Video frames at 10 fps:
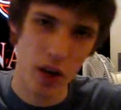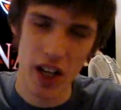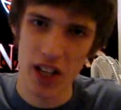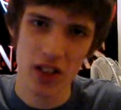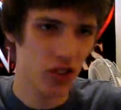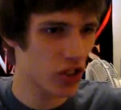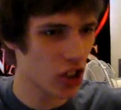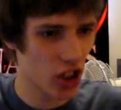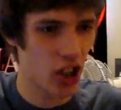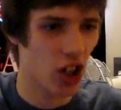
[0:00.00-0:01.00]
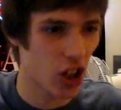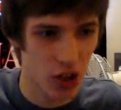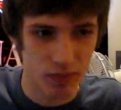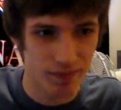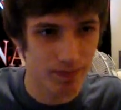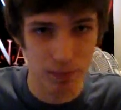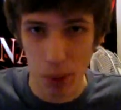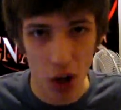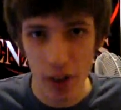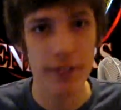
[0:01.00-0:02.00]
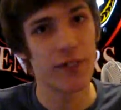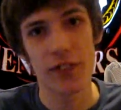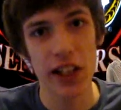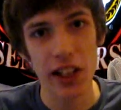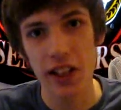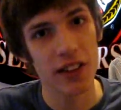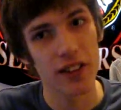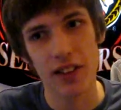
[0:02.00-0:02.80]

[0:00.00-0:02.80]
wings, bird feet,